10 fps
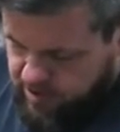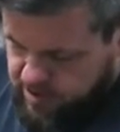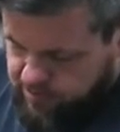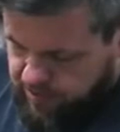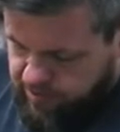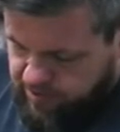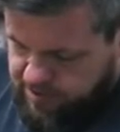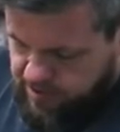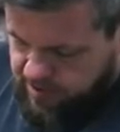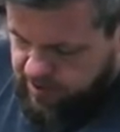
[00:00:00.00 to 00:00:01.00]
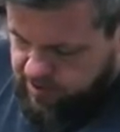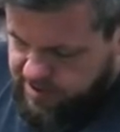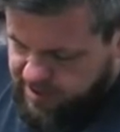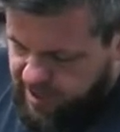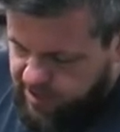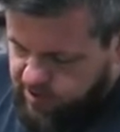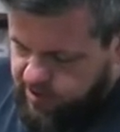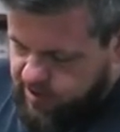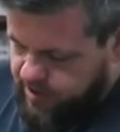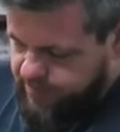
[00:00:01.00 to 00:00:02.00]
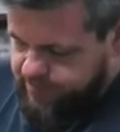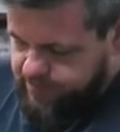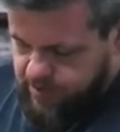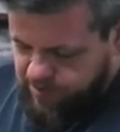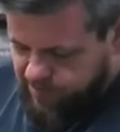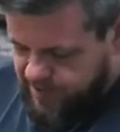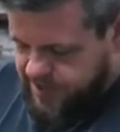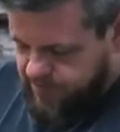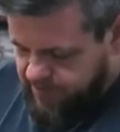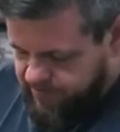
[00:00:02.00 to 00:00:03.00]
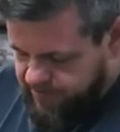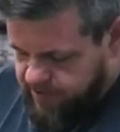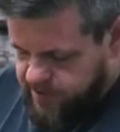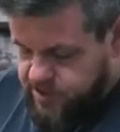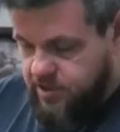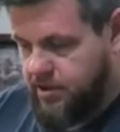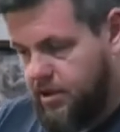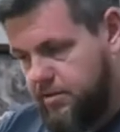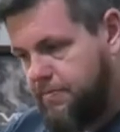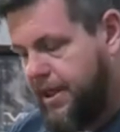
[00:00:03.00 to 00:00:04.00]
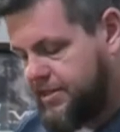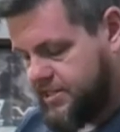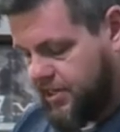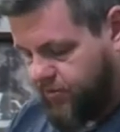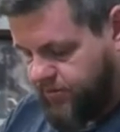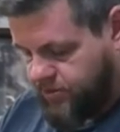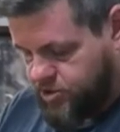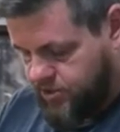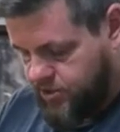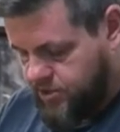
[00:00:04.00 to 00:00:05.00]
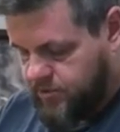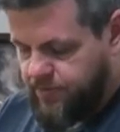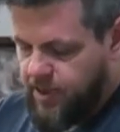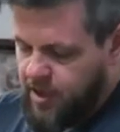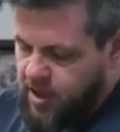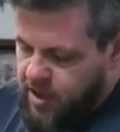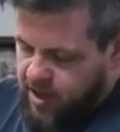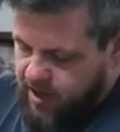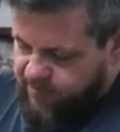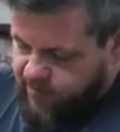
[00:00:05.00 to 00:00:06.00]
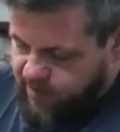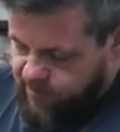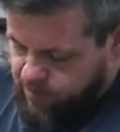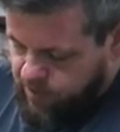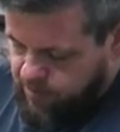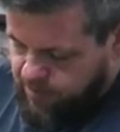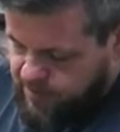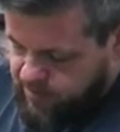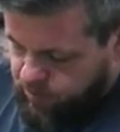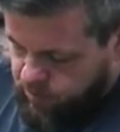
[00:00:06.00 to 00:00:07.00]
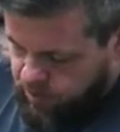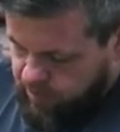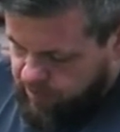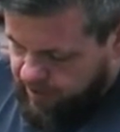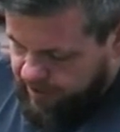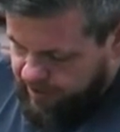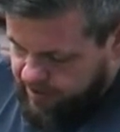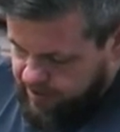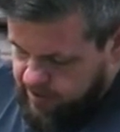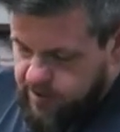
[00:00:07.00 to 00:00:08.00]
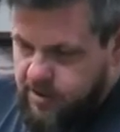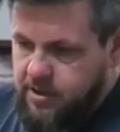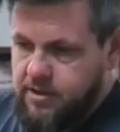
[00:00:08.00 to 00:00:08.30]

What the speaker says: you'll get splinters on the other side. You can kind of, you know, mess up the finish on the back side of where you're drilling into. And if you put a piece of wood behind it,